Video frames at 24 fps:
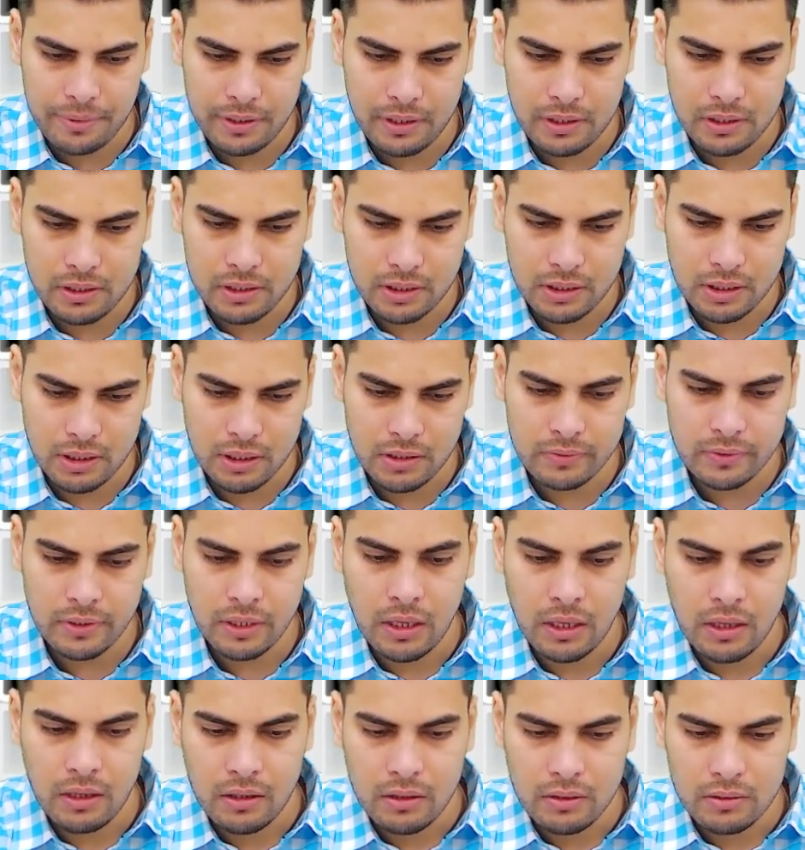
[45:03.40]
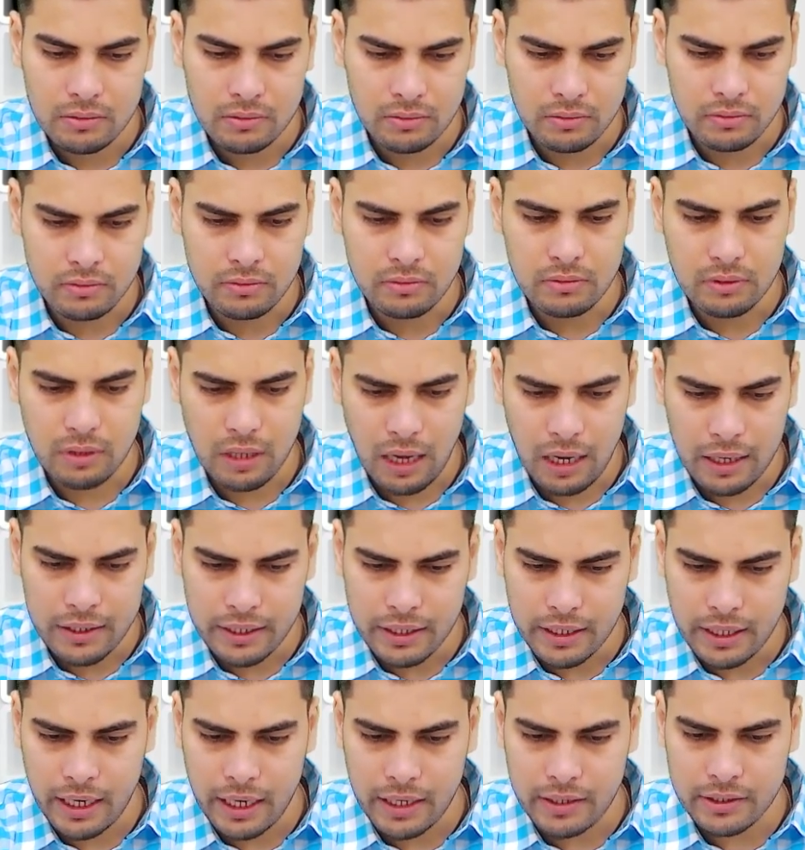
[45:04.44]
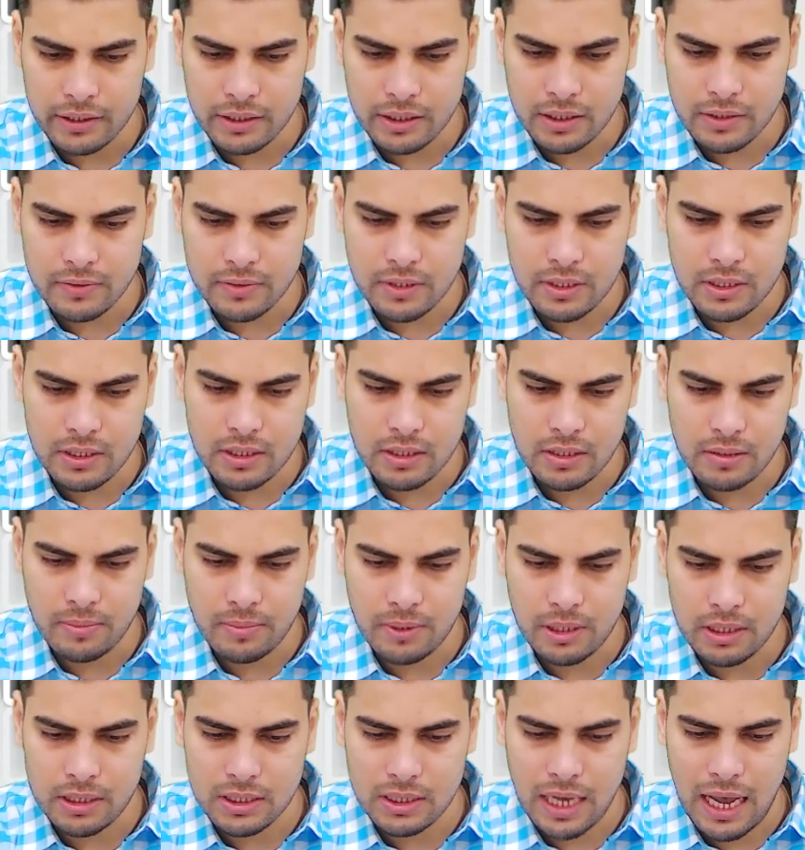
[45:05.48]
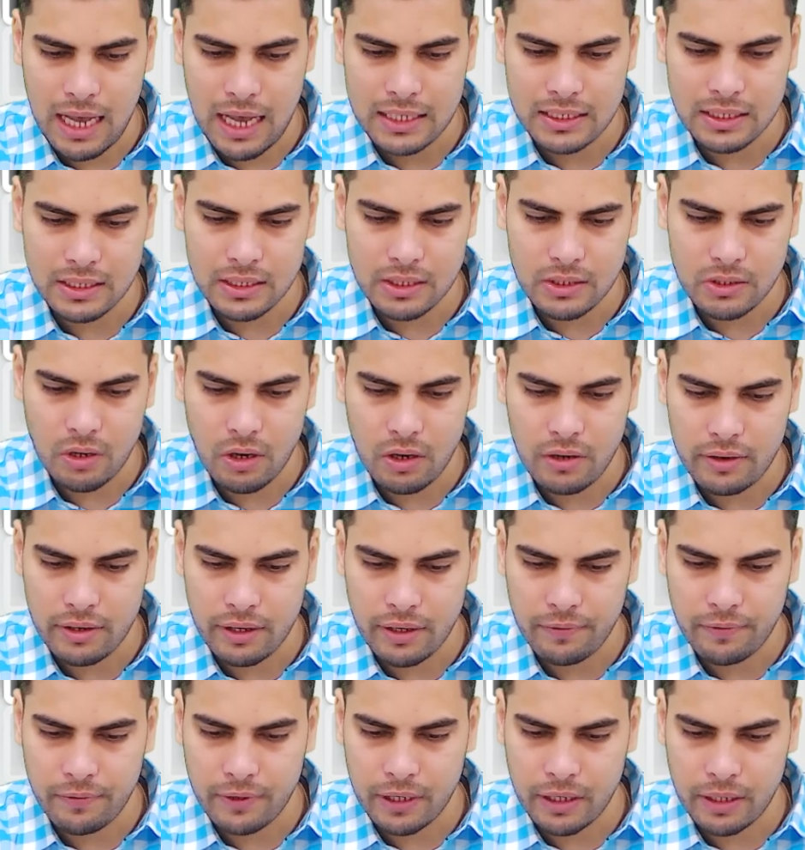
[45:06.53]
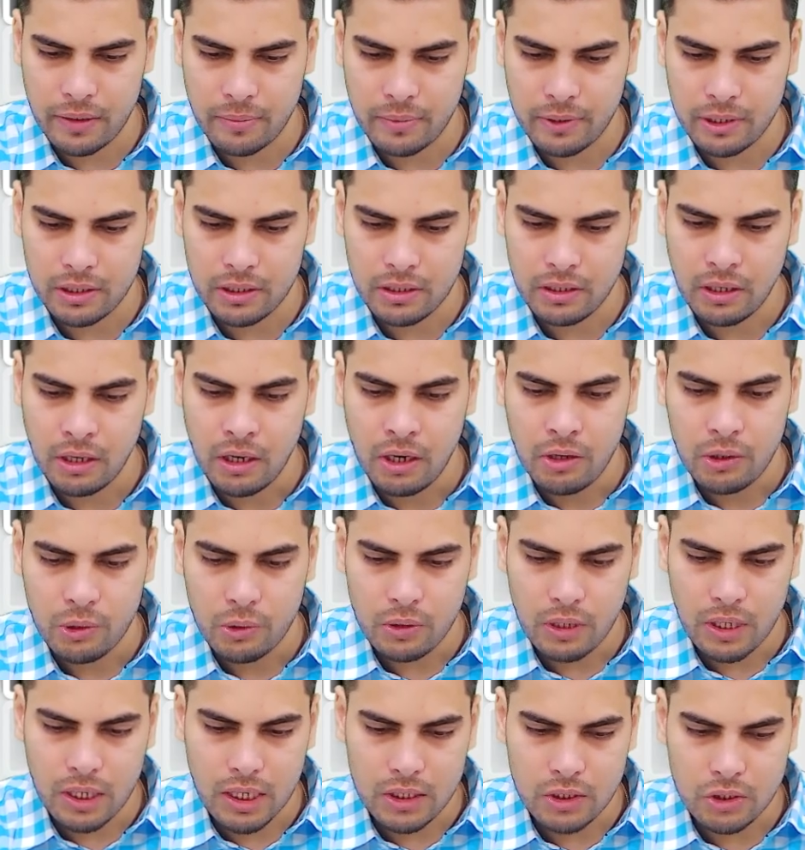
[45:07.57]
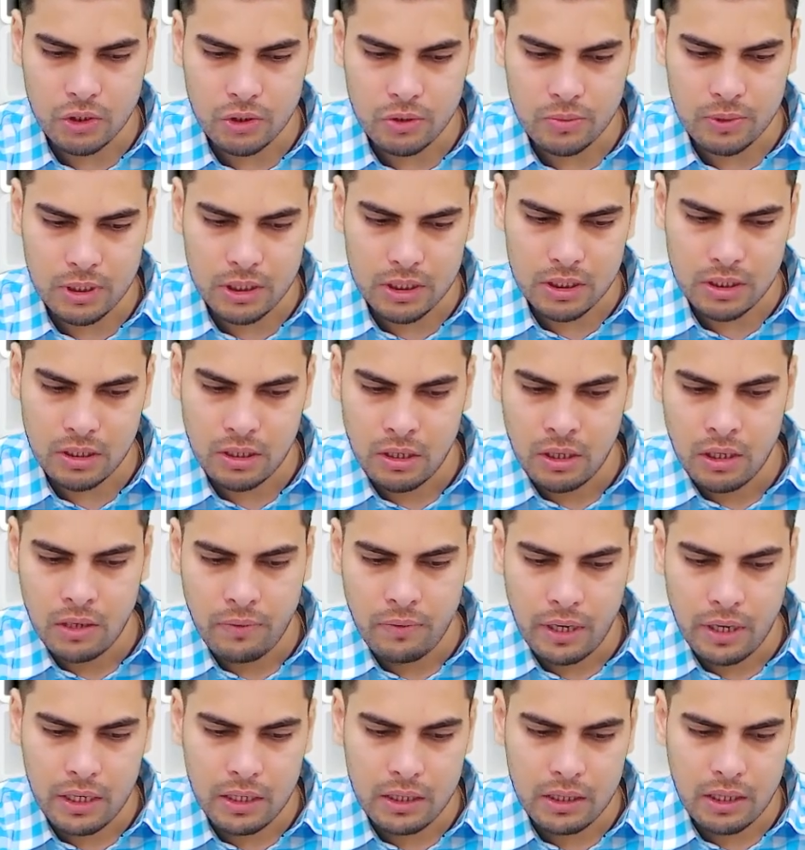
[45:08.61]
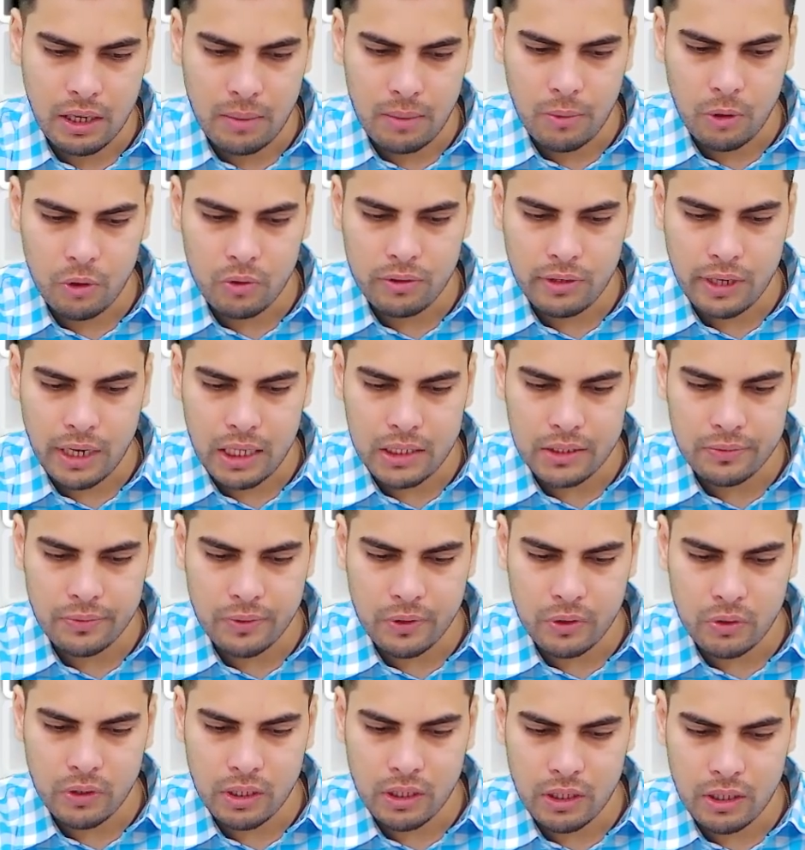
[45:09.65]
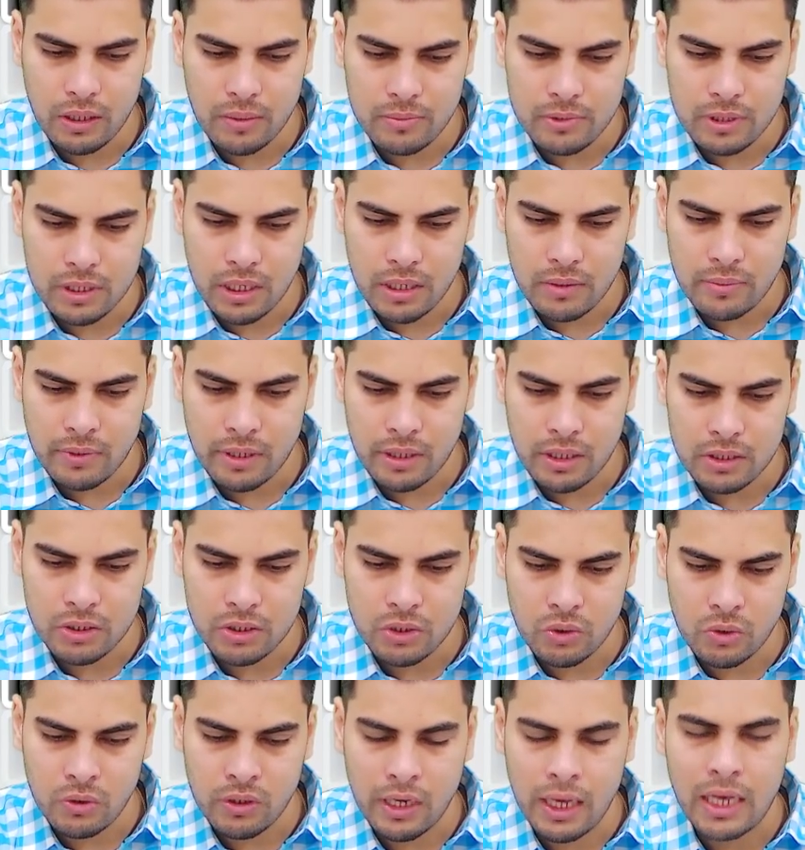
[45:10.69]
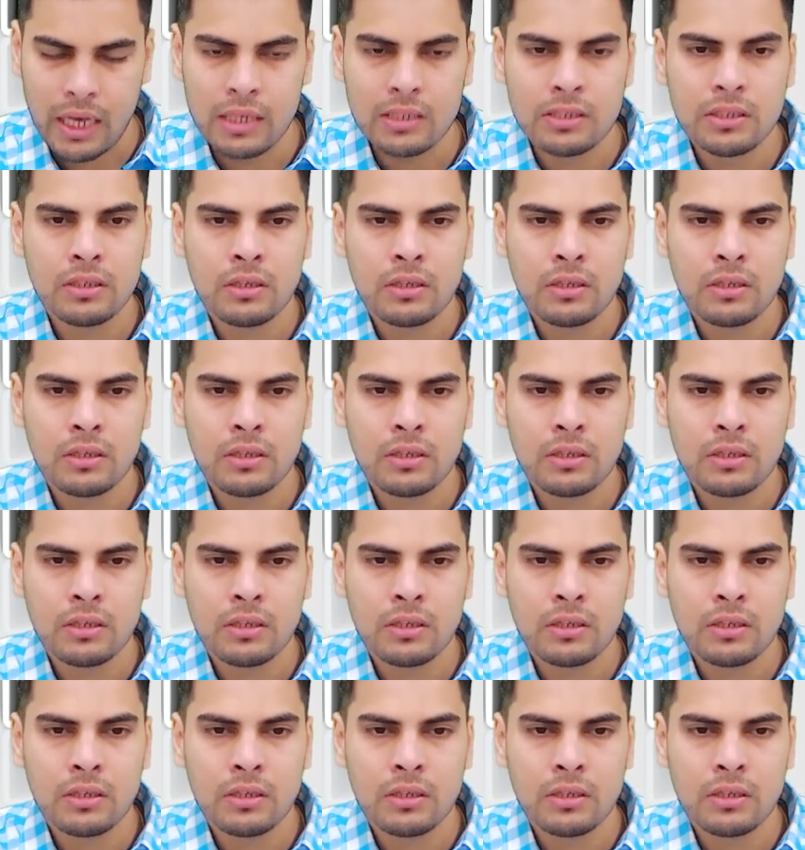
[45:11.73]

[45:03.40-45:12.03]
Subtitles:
reserve under the head reserves and surplus, as it is not refundable to the consumers, wherein the amount transferred to income statement is shown as